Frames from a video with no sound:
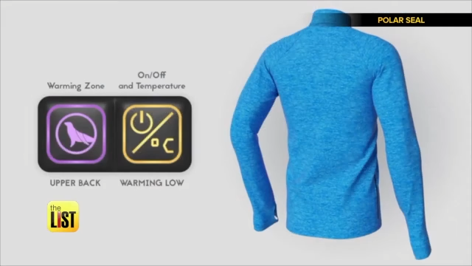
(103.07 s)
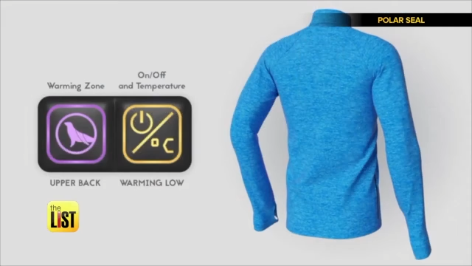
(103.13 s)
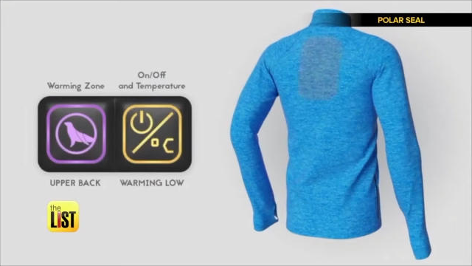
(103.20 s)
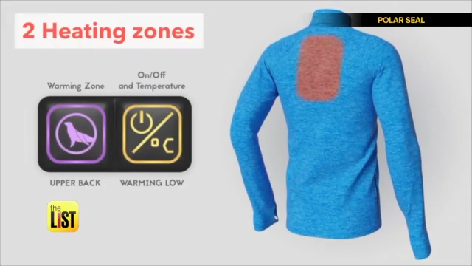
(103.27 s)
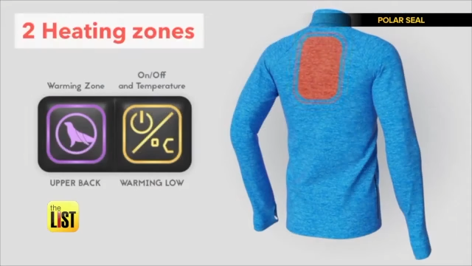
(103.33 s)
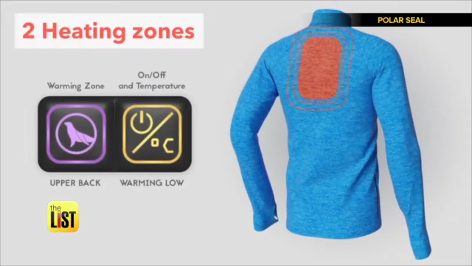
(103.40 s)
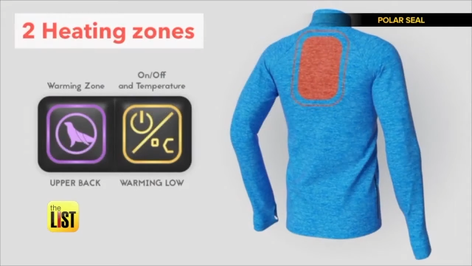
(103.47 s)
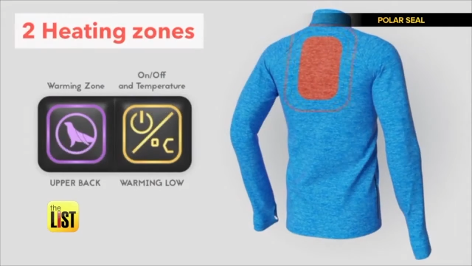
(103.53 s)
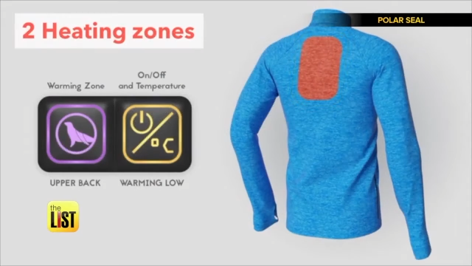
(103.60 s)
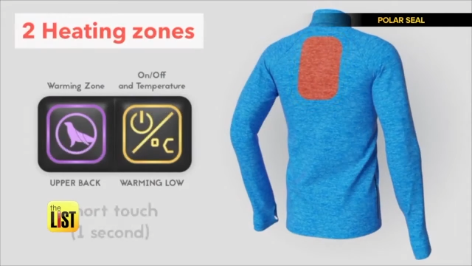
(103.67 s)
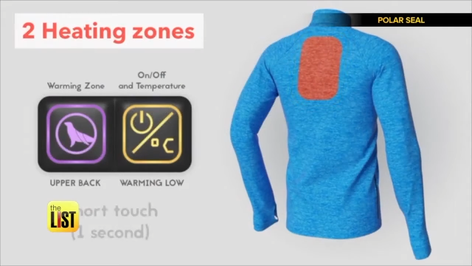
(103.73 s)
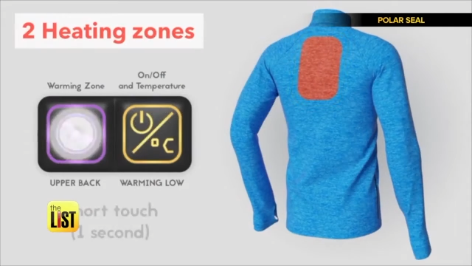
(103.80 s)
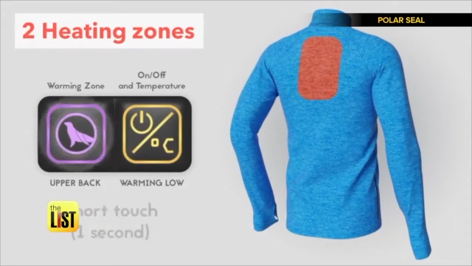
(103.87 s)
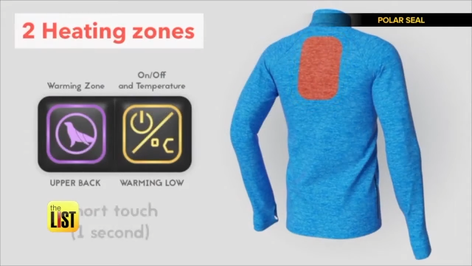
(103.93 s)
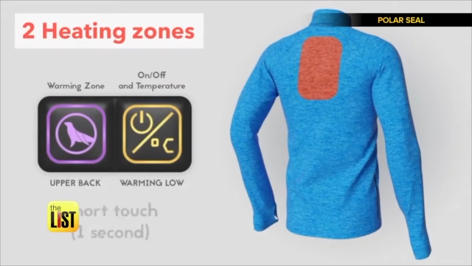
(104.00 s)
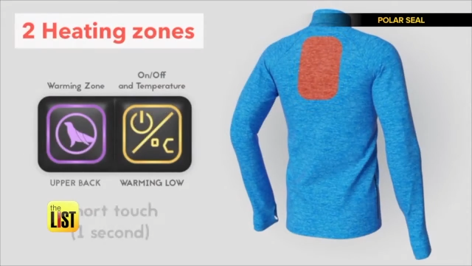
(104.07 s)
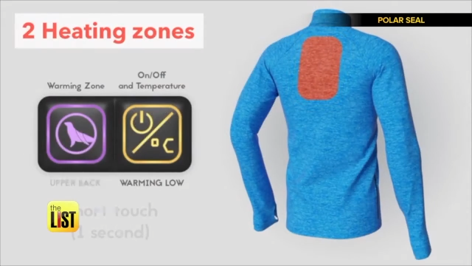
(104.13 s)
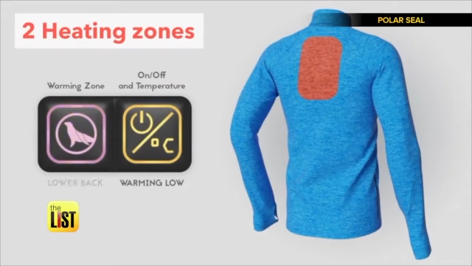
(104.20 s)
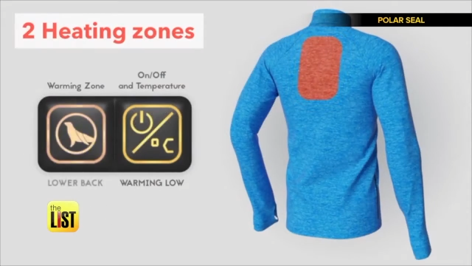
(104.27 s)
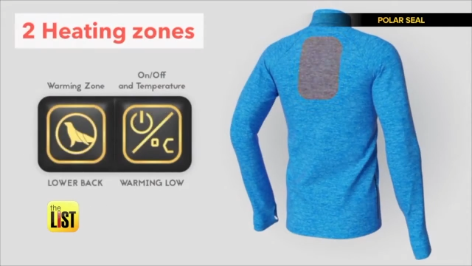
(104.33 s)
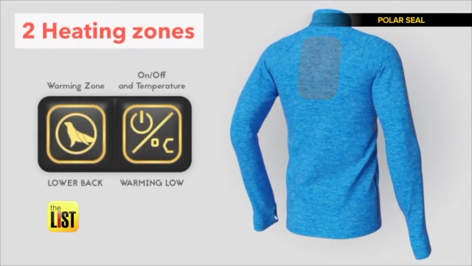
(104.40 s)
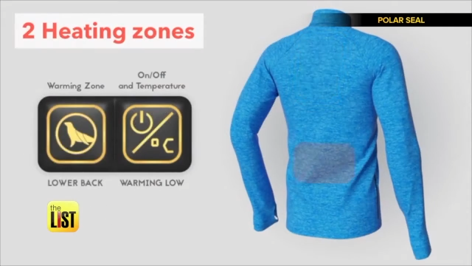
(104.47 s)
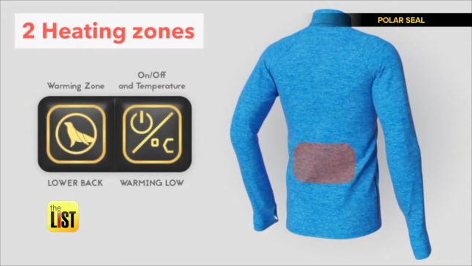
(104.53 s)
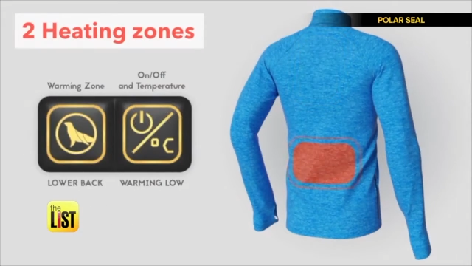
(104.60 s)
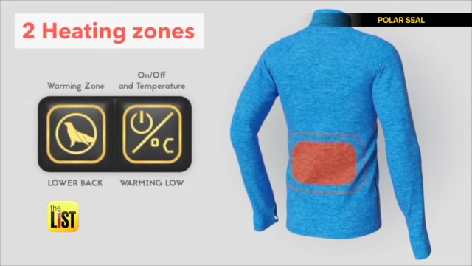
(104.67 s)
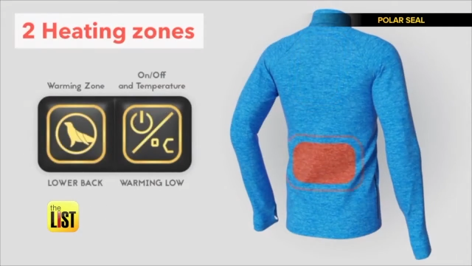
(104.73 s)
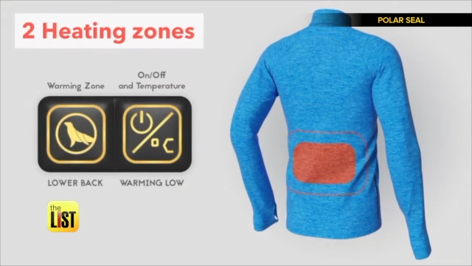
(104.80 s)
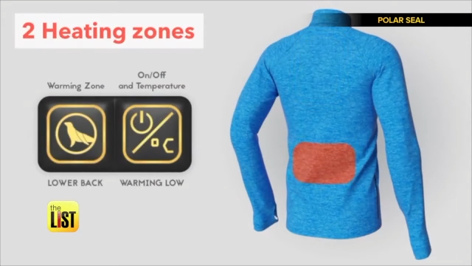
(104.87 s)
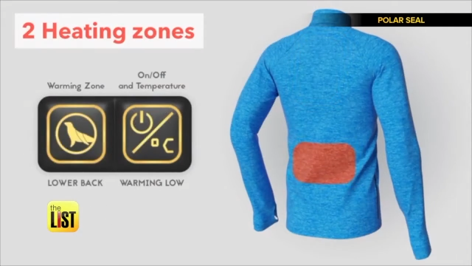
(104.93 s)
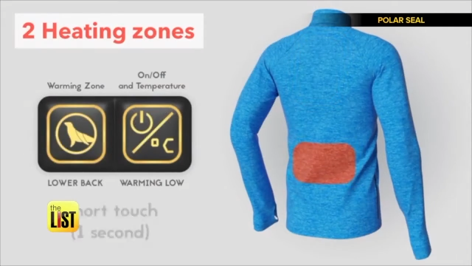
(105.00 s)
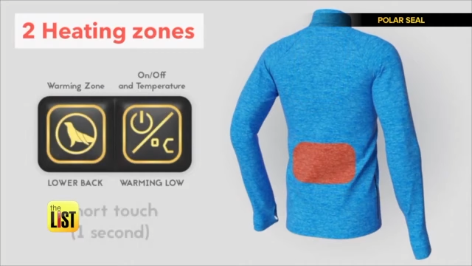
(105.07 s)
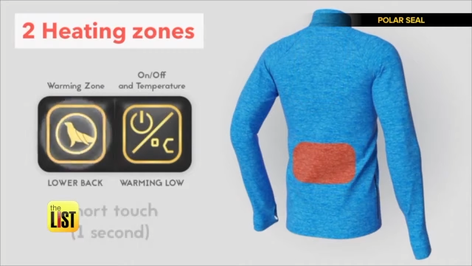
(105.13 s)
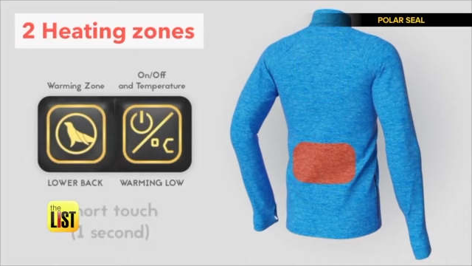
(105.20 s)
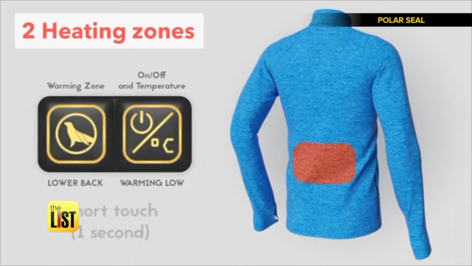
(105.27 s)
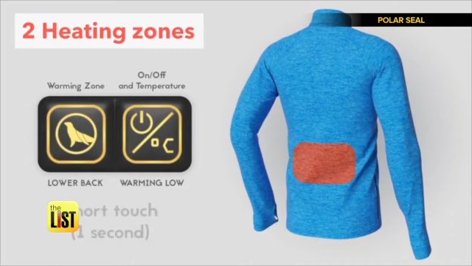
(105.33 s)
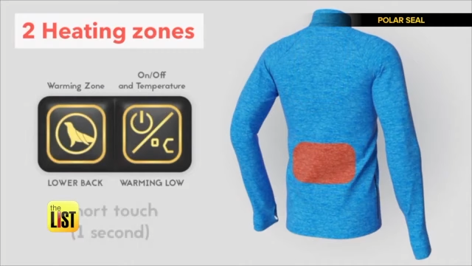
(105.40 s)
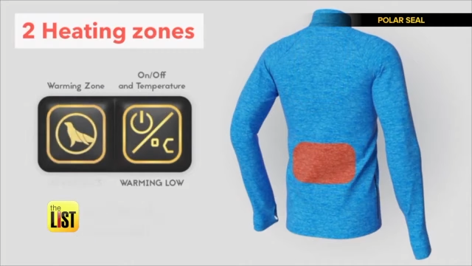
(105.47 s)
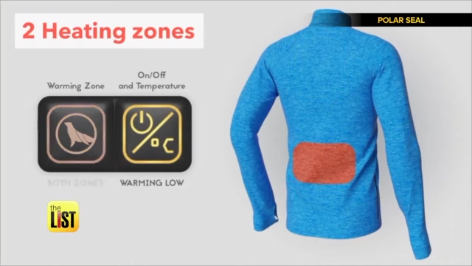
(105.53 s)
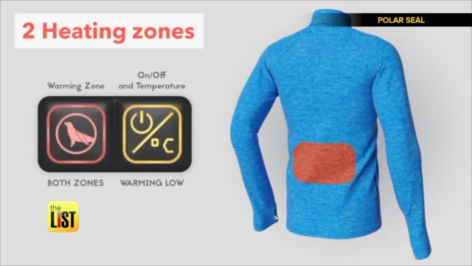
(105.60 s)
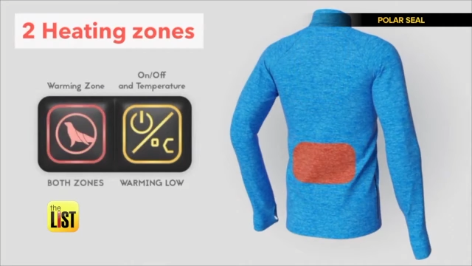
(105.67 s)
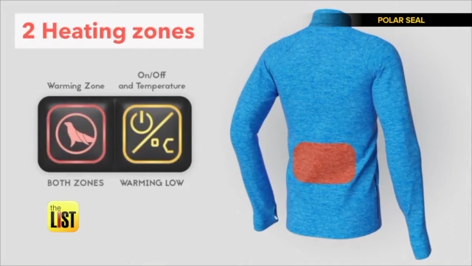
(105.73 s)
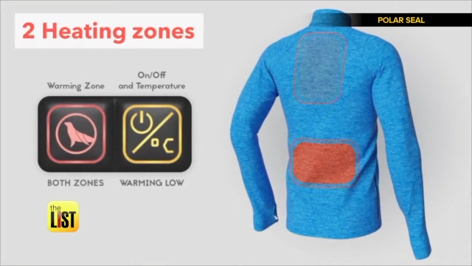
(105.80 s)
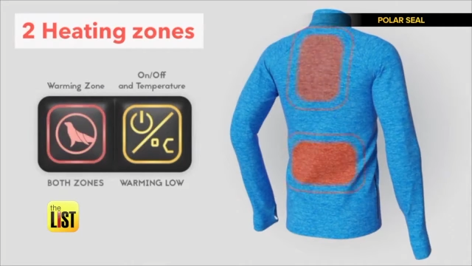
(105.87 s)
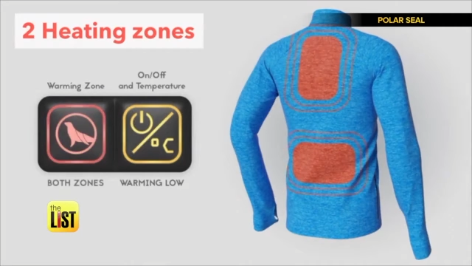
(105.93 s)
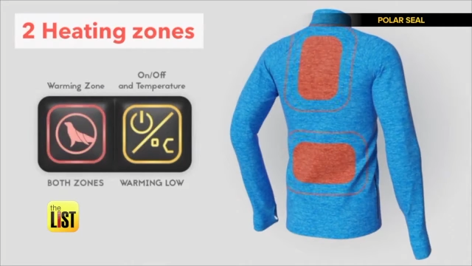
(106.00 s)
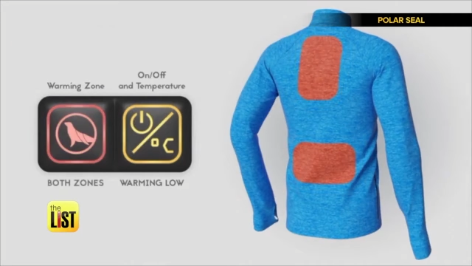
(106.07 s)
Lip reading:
[unreadable: no face in view]